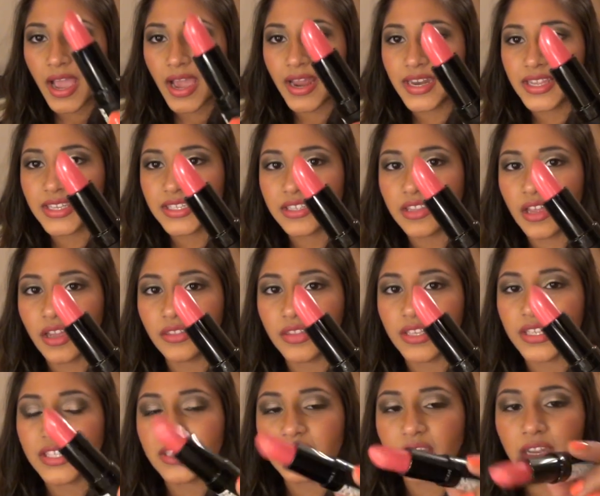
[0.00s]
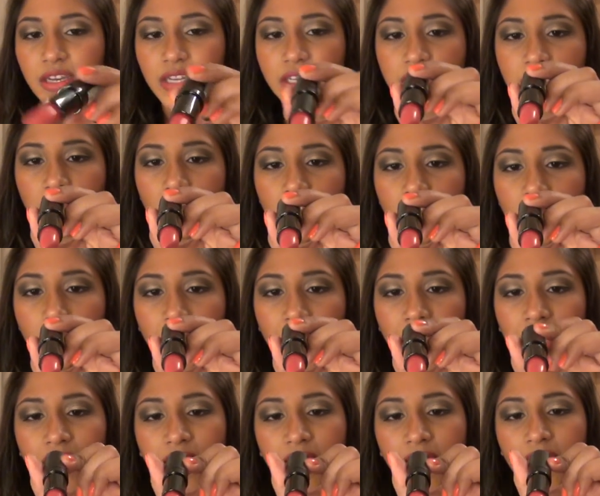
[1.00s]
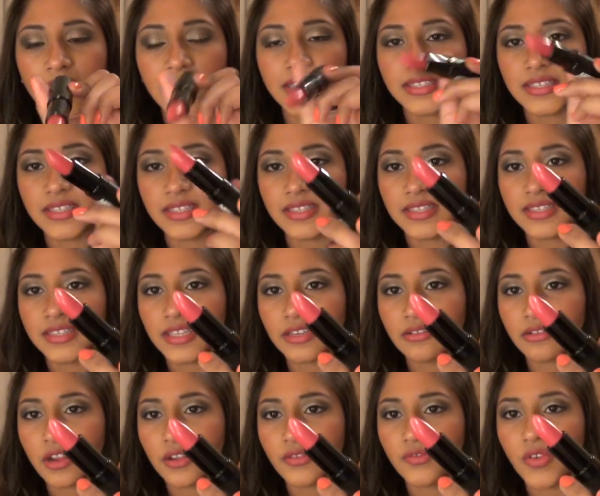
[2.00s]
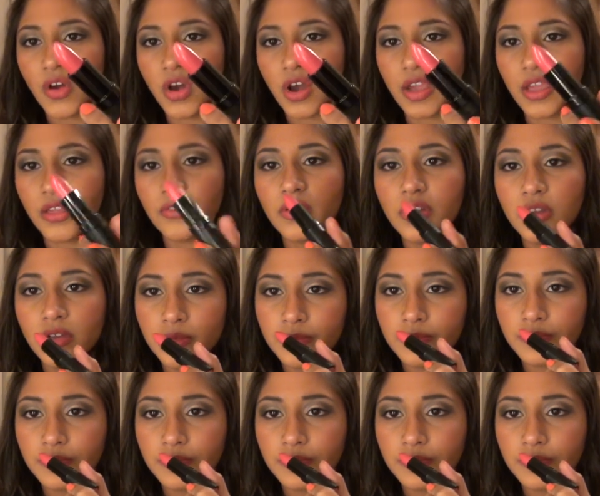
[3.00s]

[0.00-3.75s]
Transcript: and it's like this slightly darker pink, and it's in 05,